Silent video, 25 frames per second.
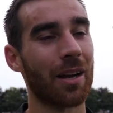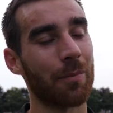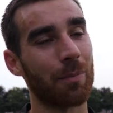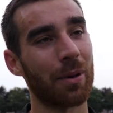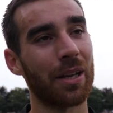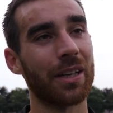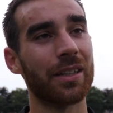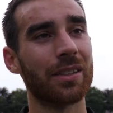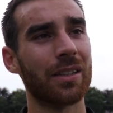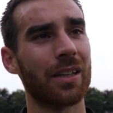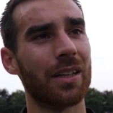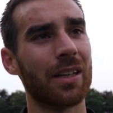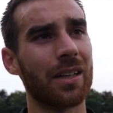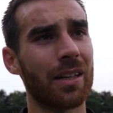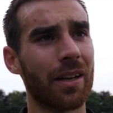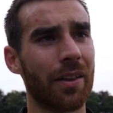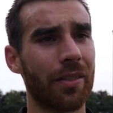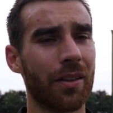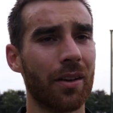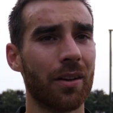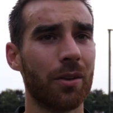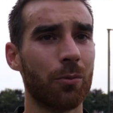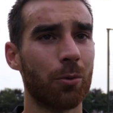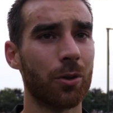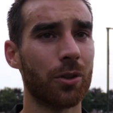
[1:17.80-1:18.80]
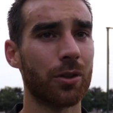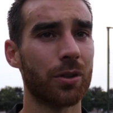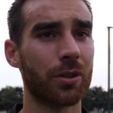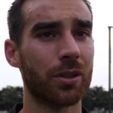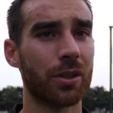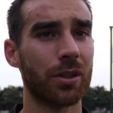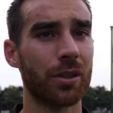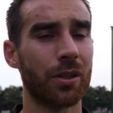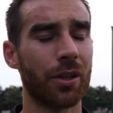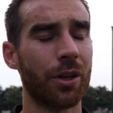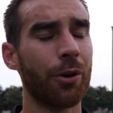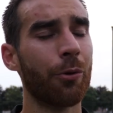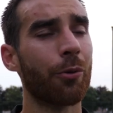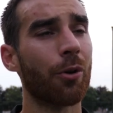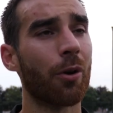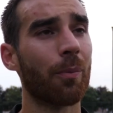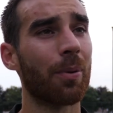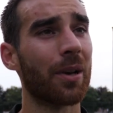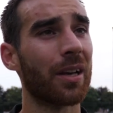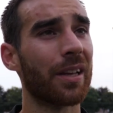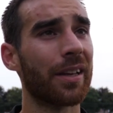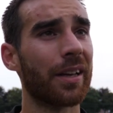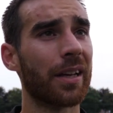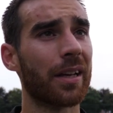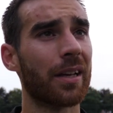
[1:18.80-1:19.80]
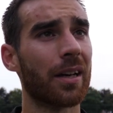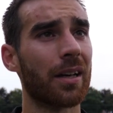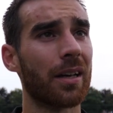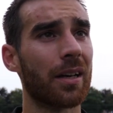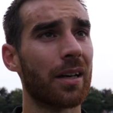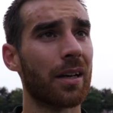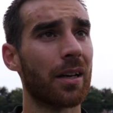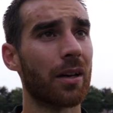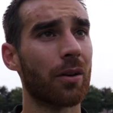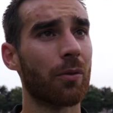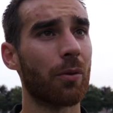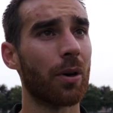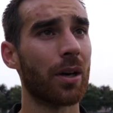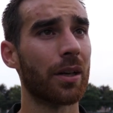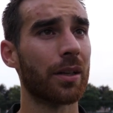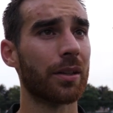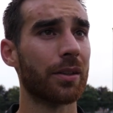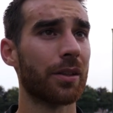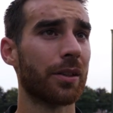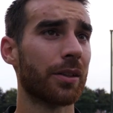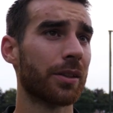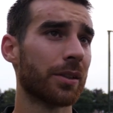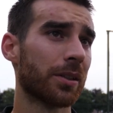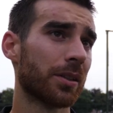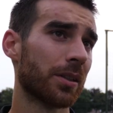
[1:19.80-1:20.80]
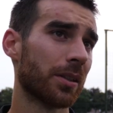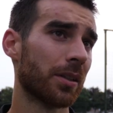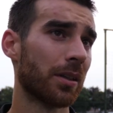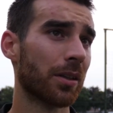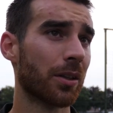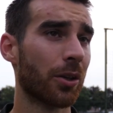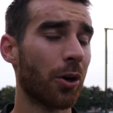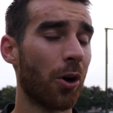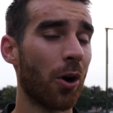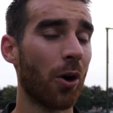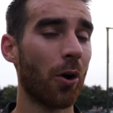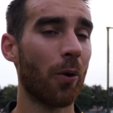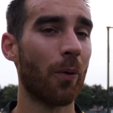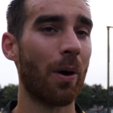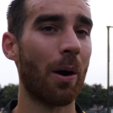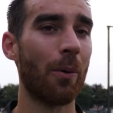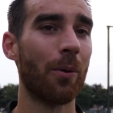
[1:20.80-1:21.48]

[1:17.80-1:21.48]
played, I think it was Europa League quite years ago.